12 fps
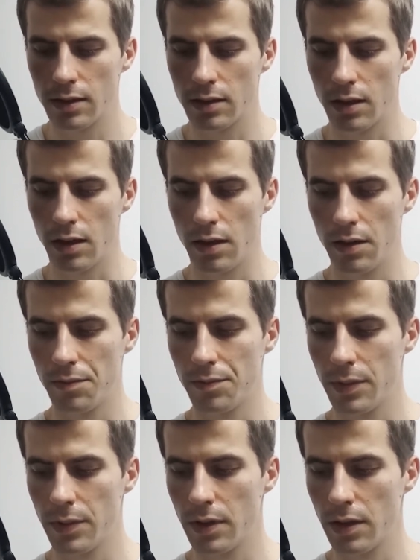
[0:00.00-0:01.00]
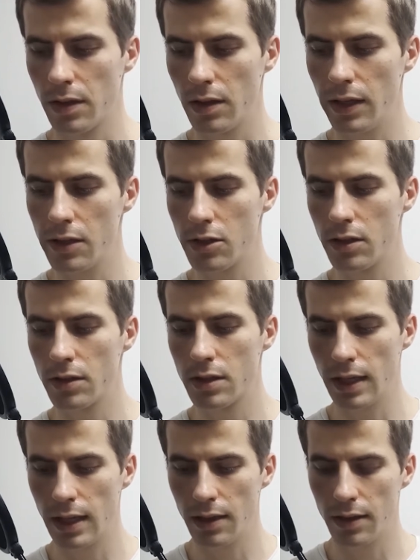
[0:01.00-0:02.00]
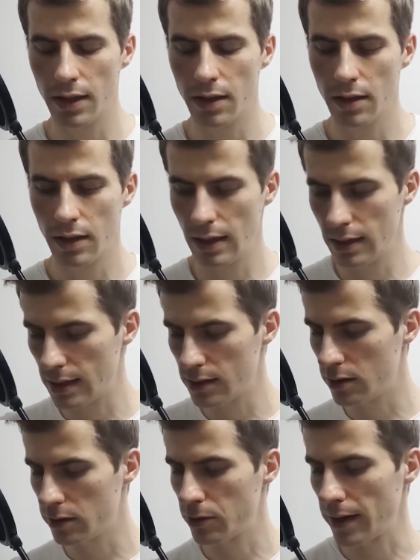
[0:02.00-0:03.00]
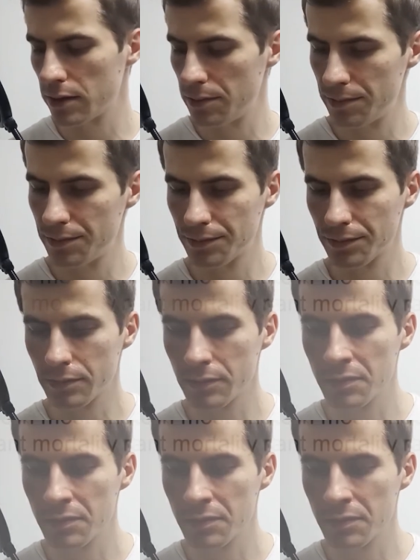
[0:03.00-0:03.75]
these lesions in the intestinal tract.